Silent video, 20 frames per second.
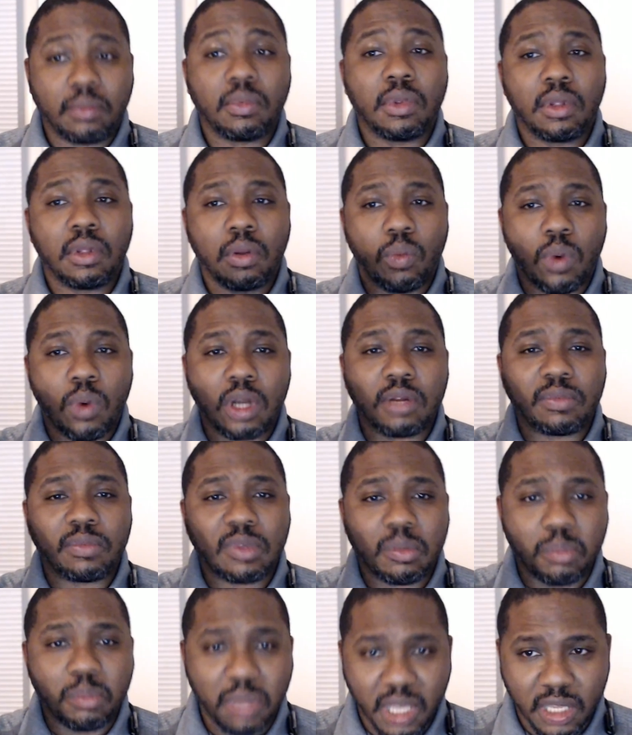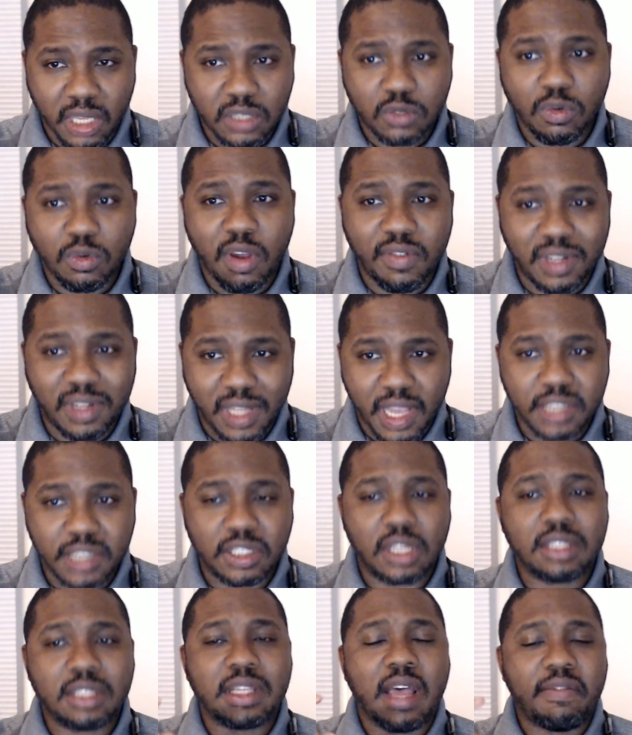One of the biggest revelations
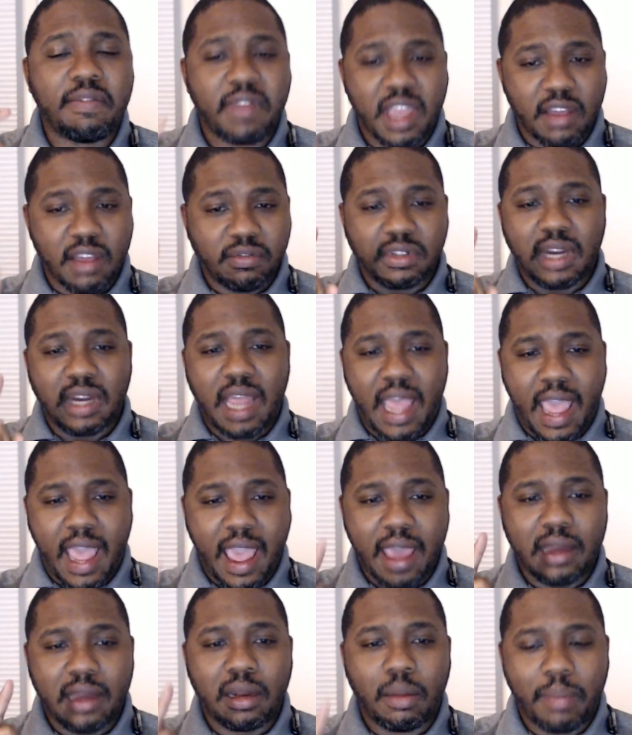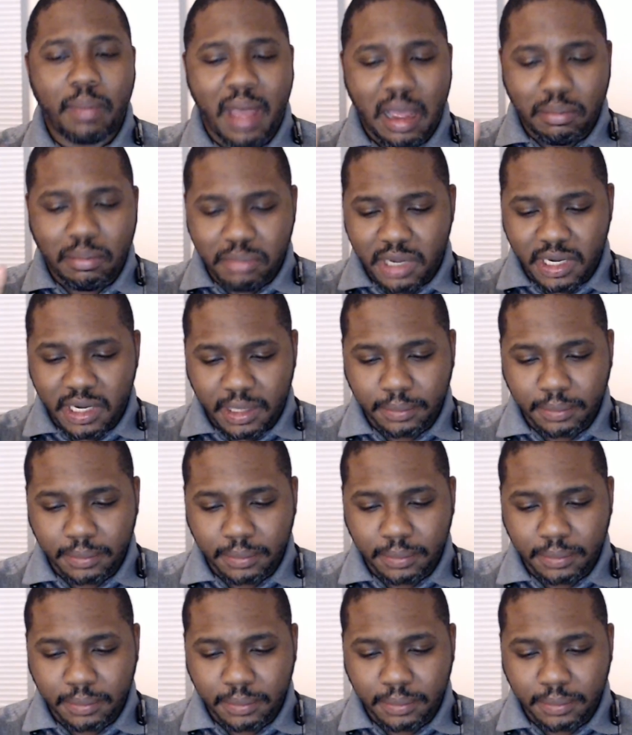I've ever had about money.